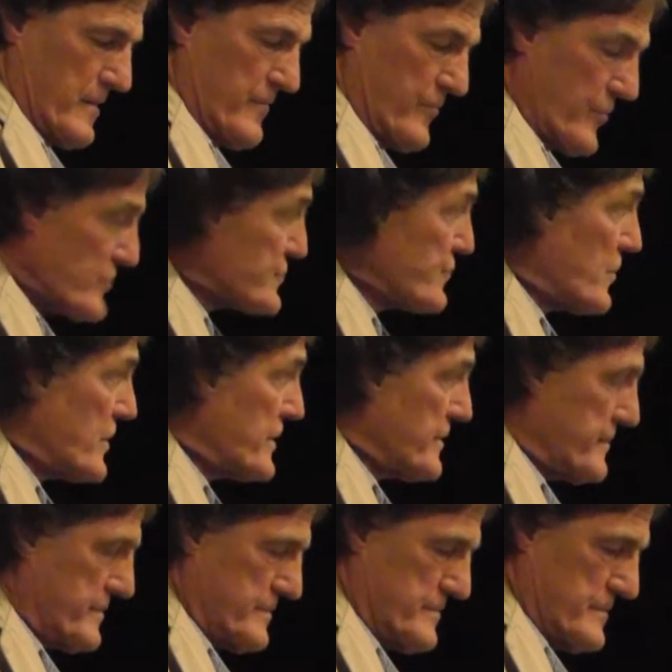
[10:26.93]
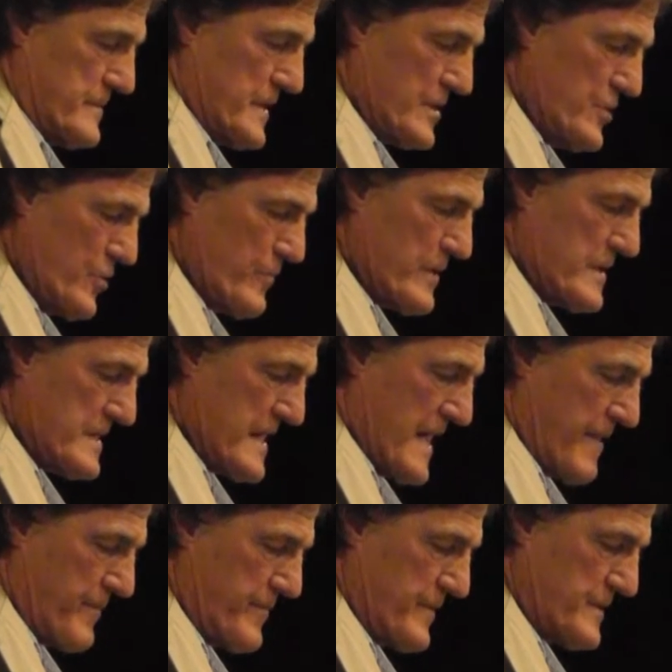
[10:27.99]
First one, a human
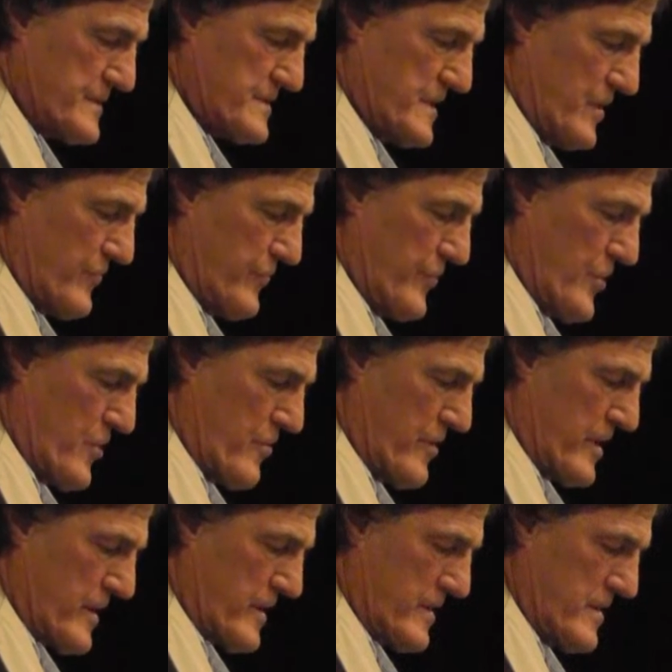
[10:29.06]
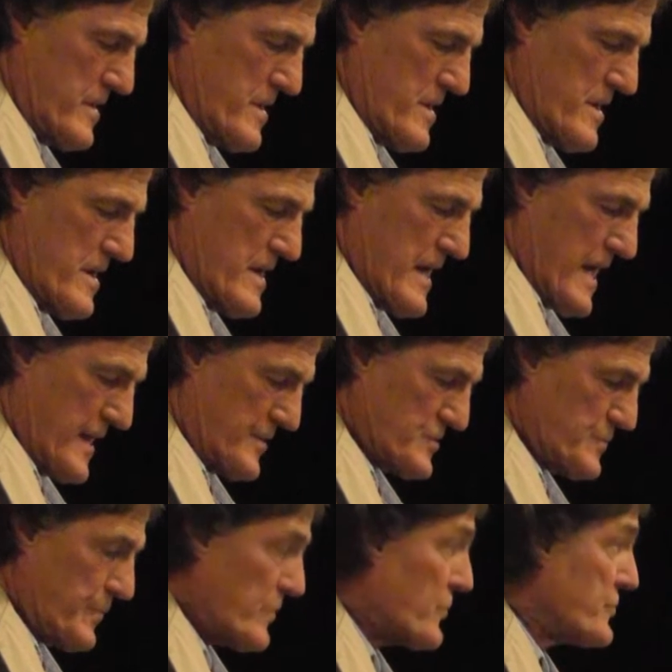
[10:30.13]
depth and self-knowing and a
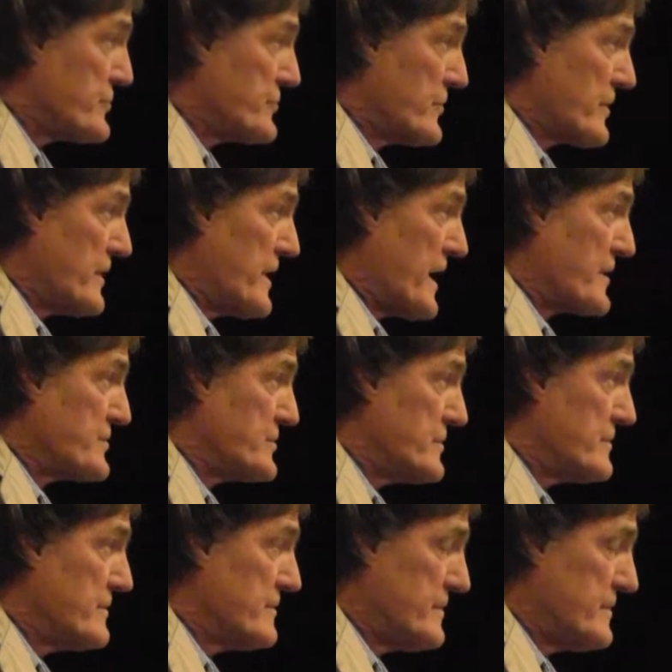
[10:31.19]
spiritual connection.